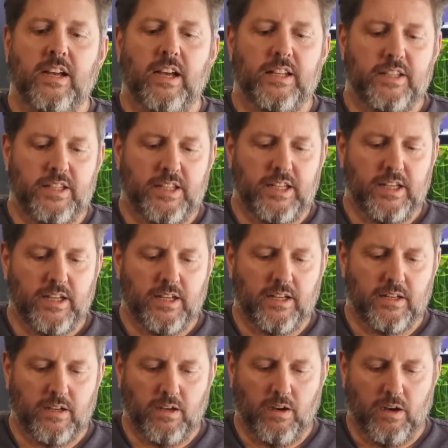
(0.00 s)
And
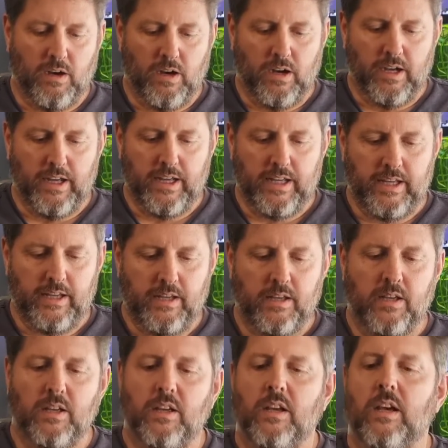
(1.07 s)
here I
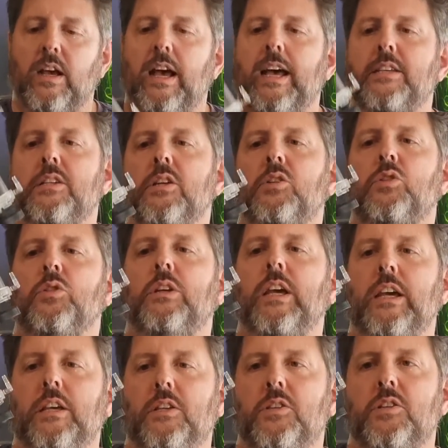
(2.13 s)
hazard to
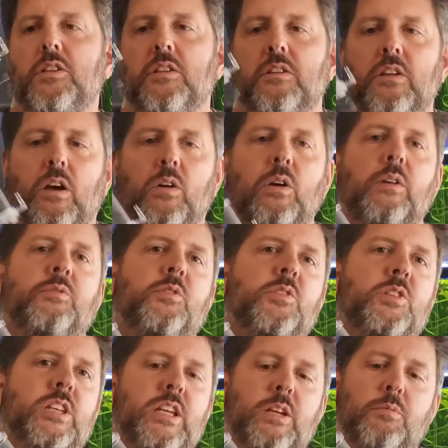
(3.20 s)
guess, I'll have to
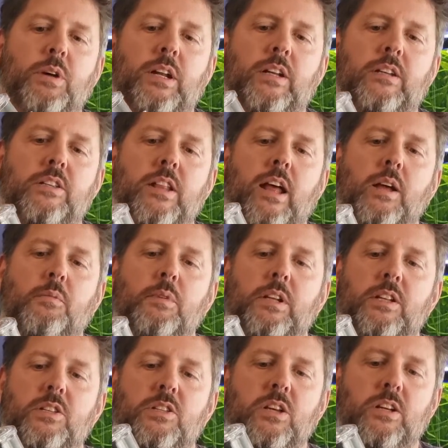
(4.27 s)
see what it's like
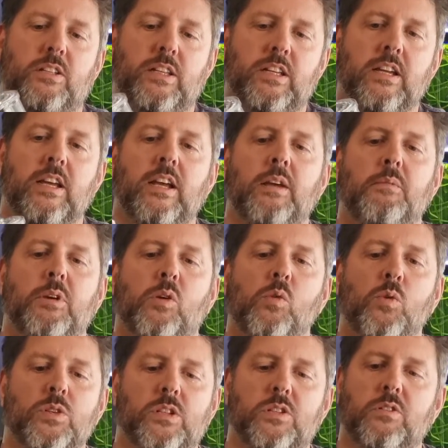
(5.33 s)
when it's dirty,
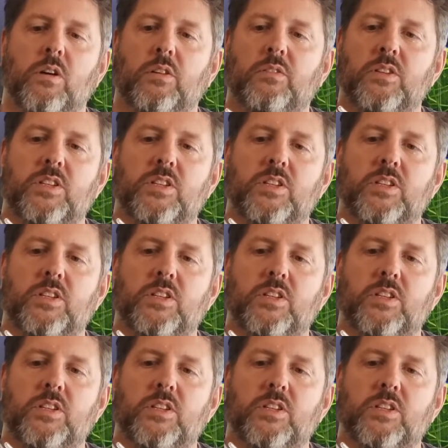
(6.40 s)
because it's got